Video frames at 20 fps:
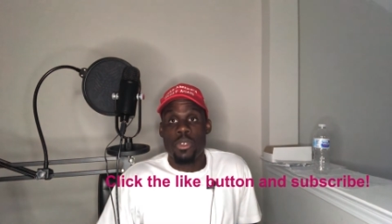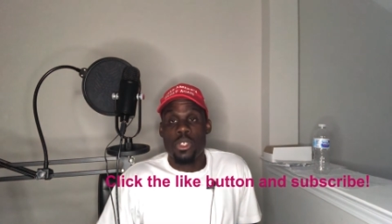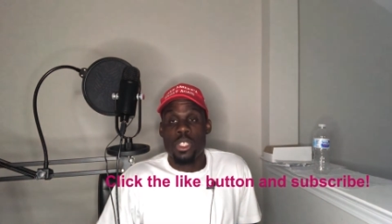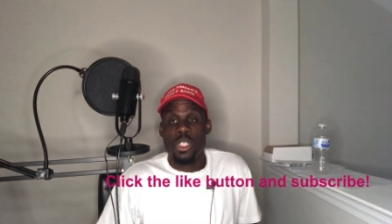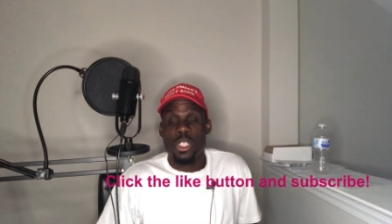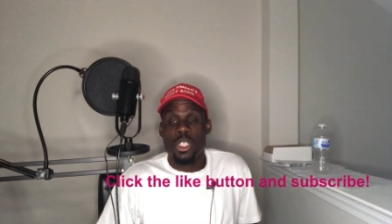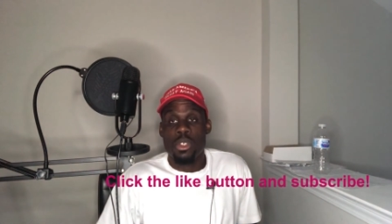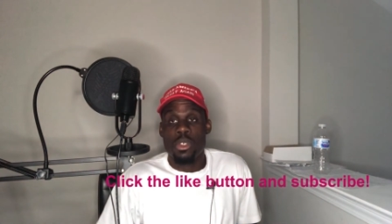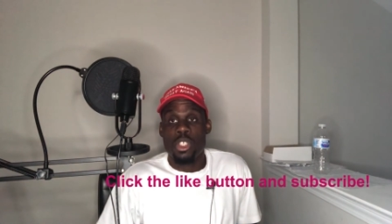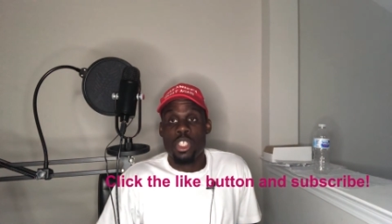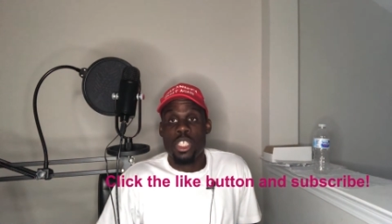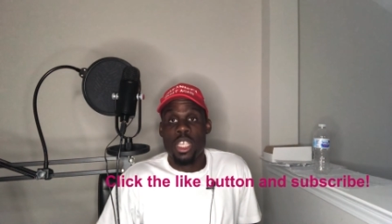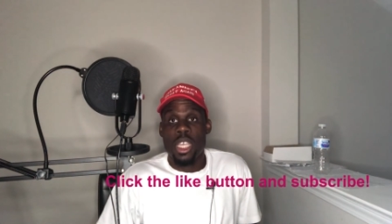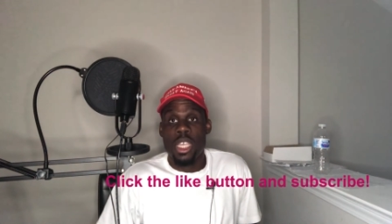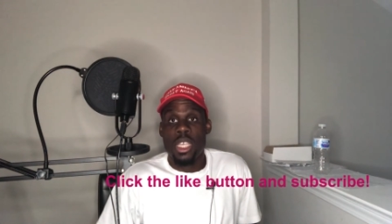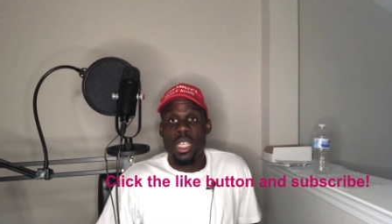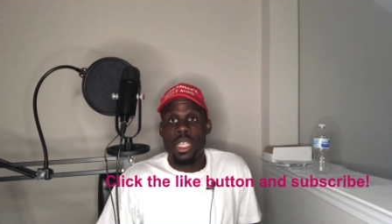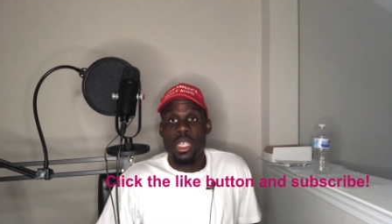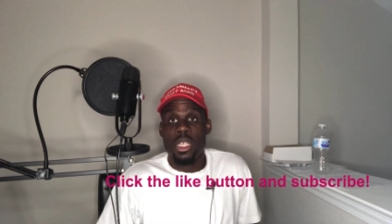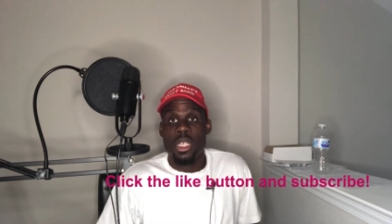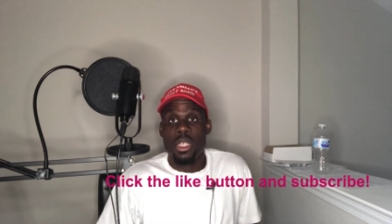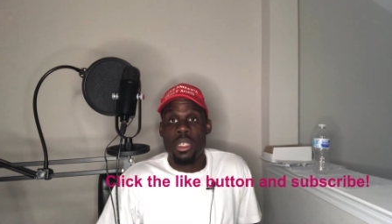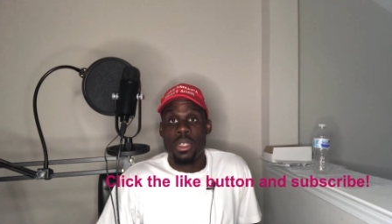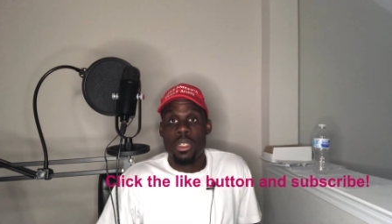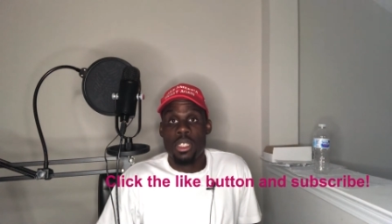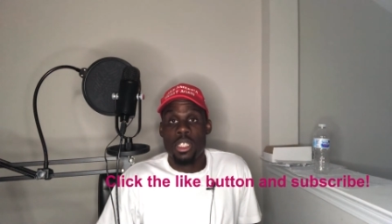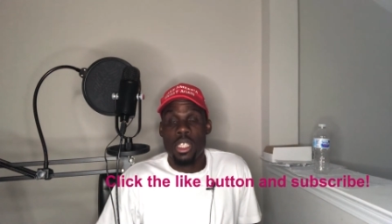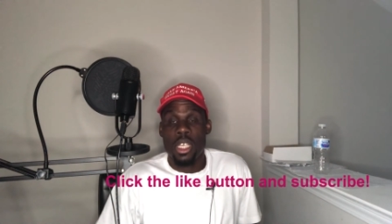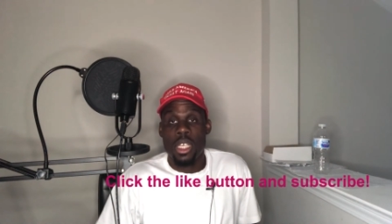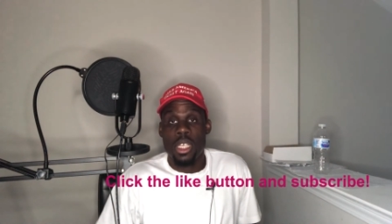still checking
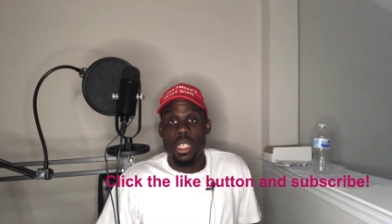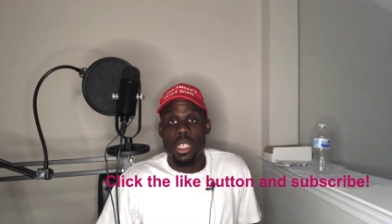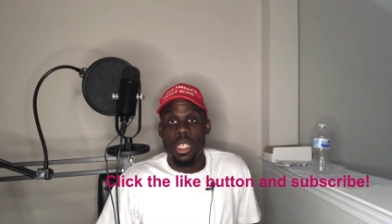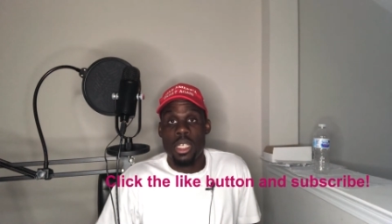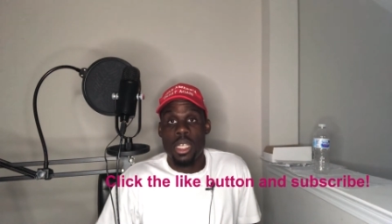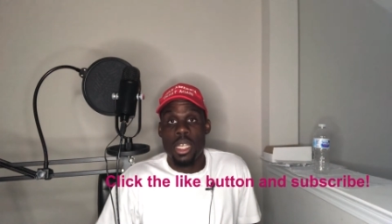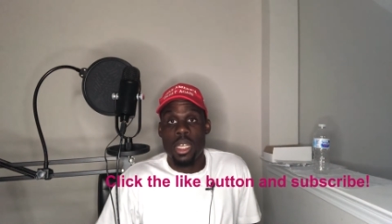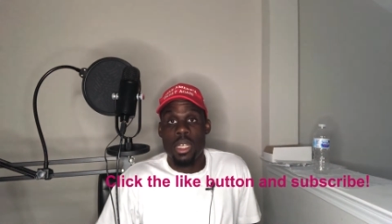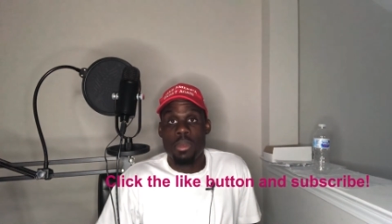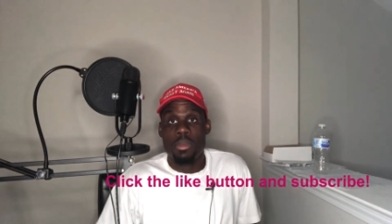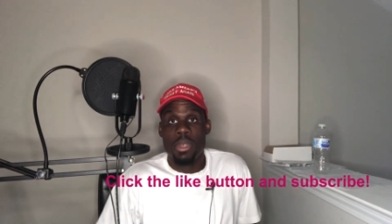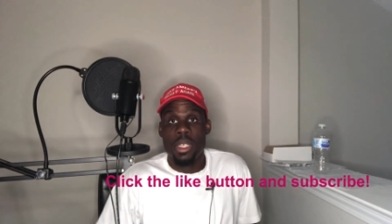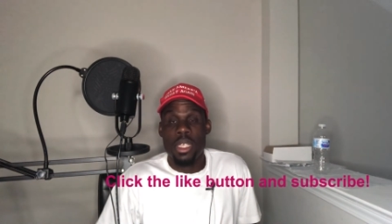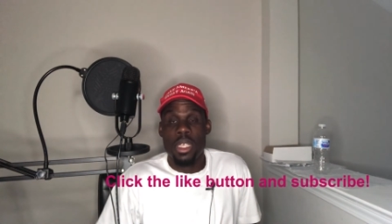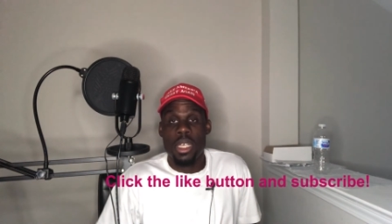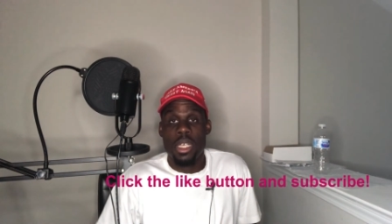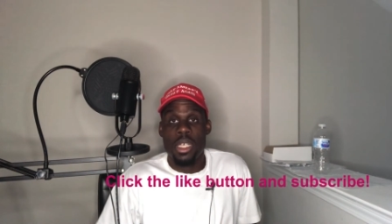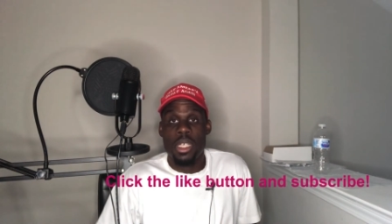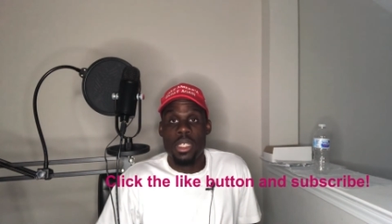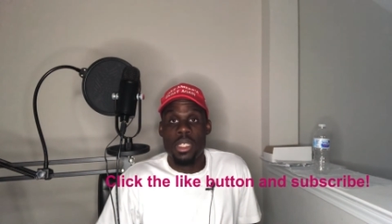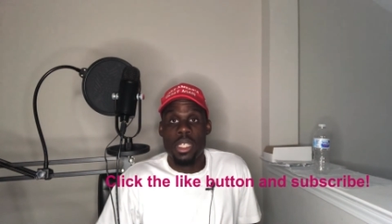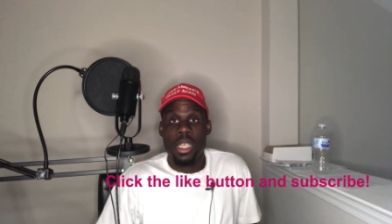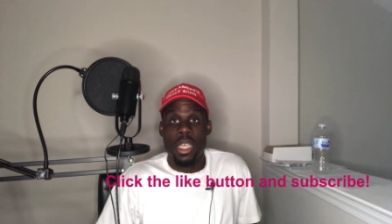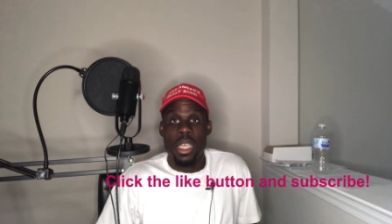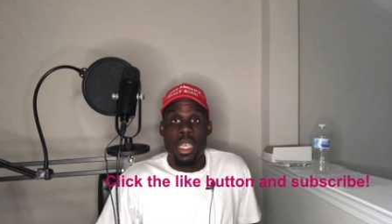the gun, because